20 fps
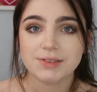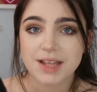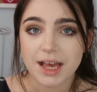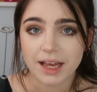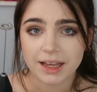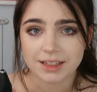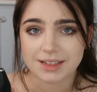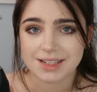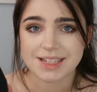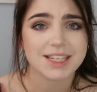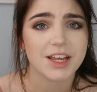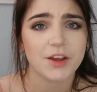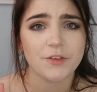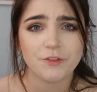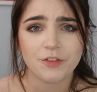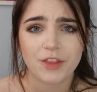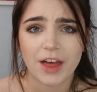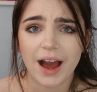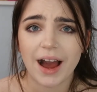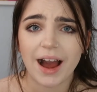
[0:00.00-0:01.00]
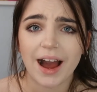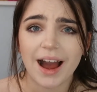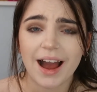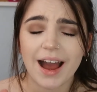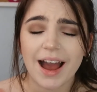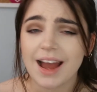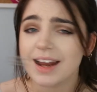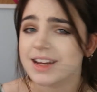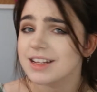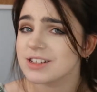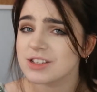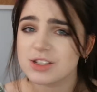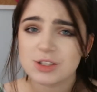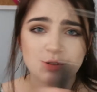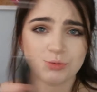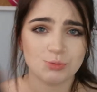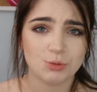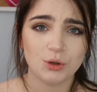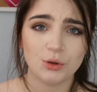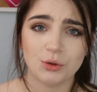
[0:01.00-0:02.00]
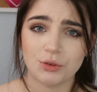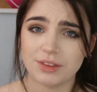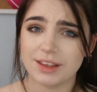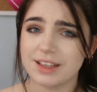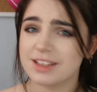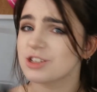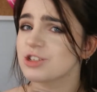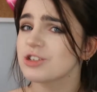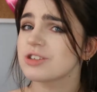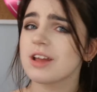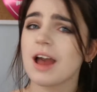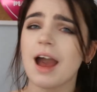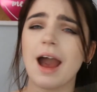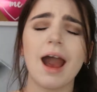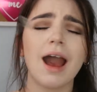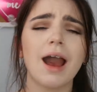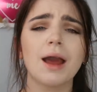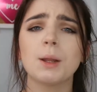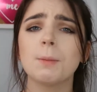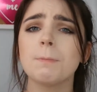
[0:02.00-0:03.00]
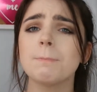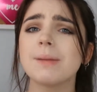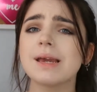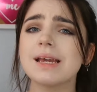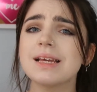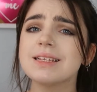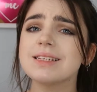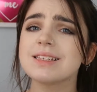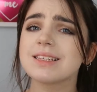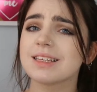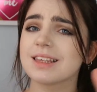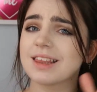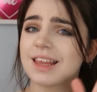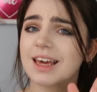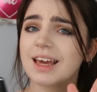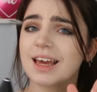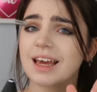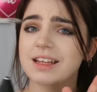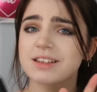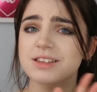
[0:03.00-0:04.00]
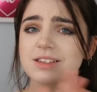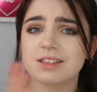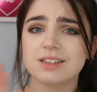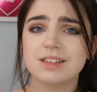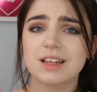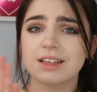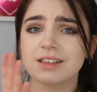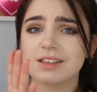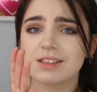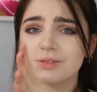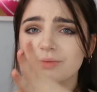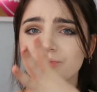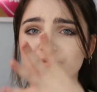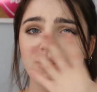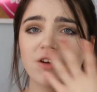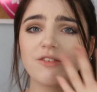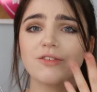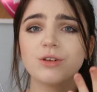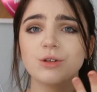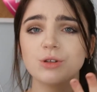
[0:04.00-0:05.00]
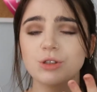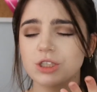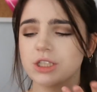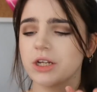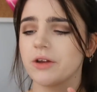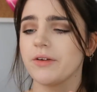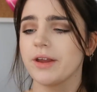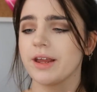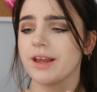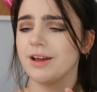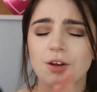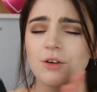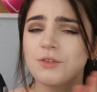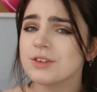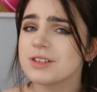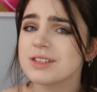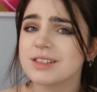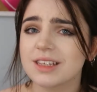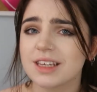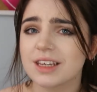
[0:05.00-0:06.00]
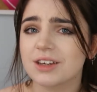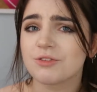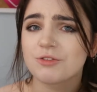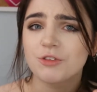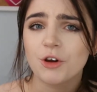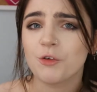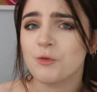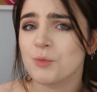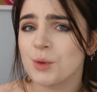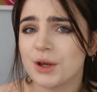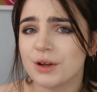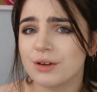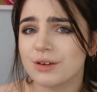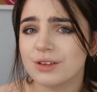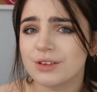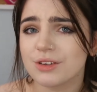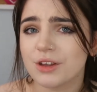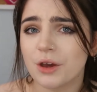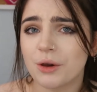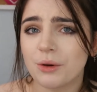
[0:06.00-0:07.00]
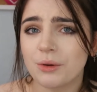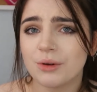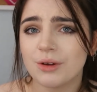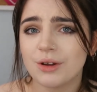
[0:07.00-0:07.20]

seconds, if that, and it's smooth. It's just an amazing thing. It's revolutionary. And obviously it can froth milk, so